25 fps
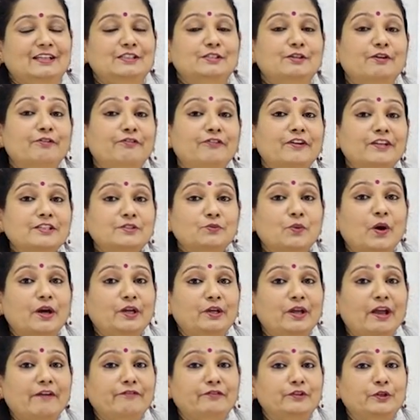So first
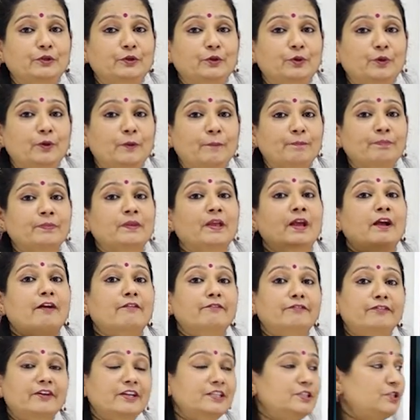what you have to do?
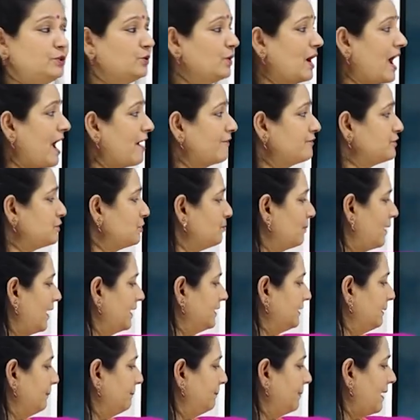First you have to
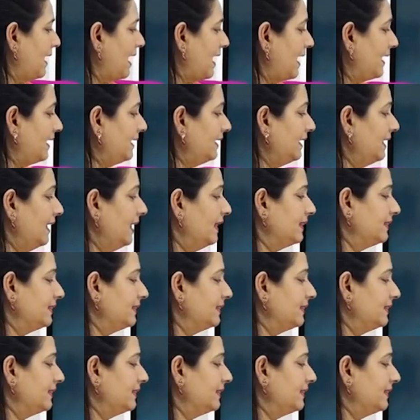multiply